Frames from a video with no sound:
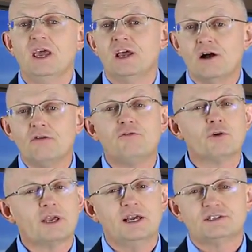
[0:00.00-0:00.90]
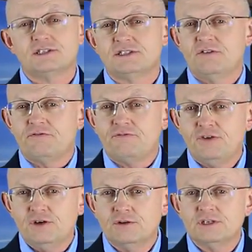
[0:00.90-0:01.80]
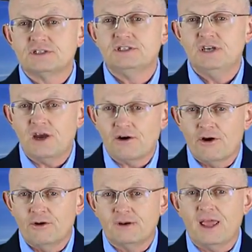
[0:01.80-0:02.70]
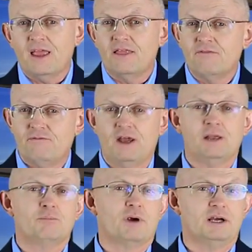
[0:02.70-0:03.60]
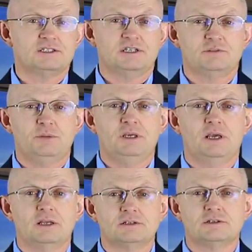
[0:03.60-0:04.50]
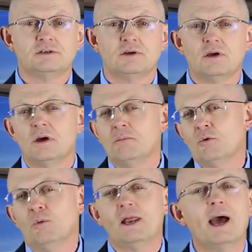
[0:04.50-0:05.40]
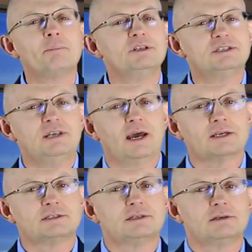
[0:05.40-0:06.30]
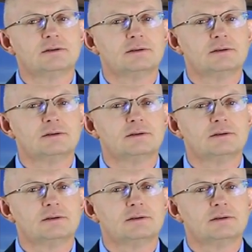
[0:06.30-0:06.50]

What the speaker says: In all 4 cases, the field is narrowed and the vetting process begins. But what happens next?